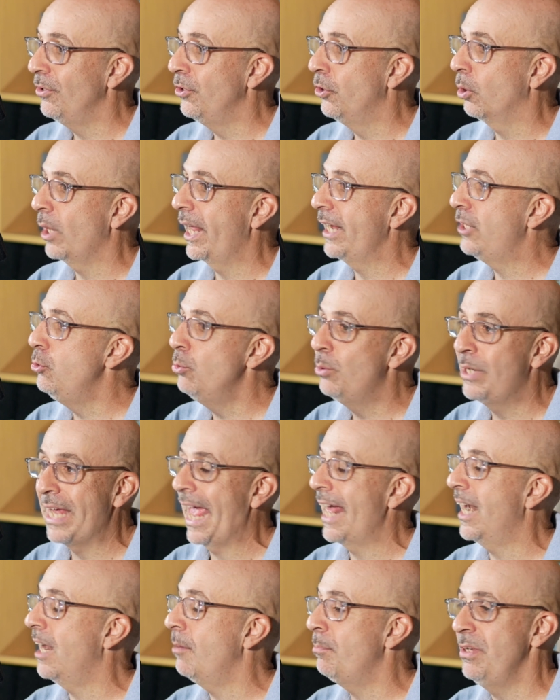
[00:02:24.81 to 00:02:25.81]
Like you
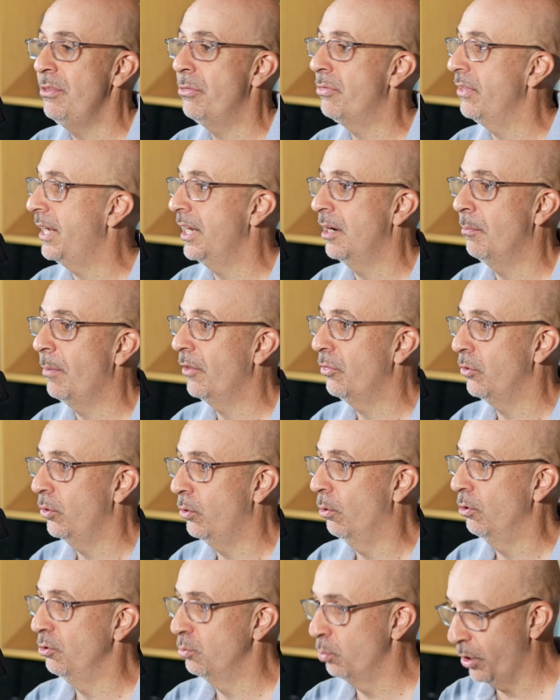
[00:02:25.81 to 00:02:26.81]
cannot be thinking about the
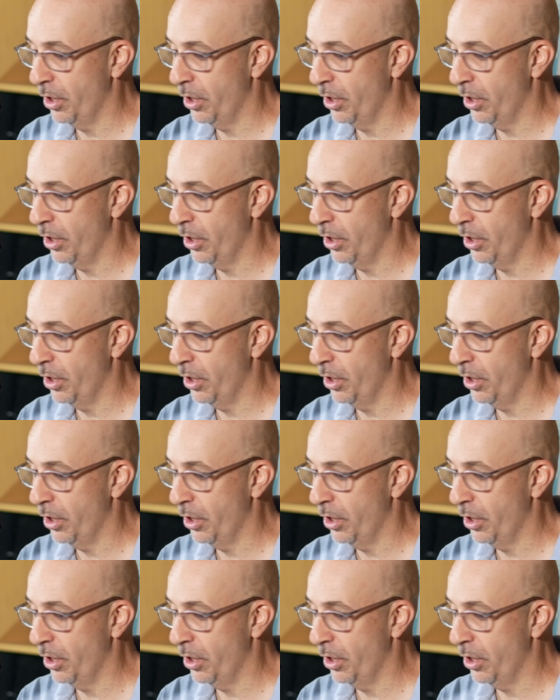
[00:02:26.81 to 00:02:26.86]
chords.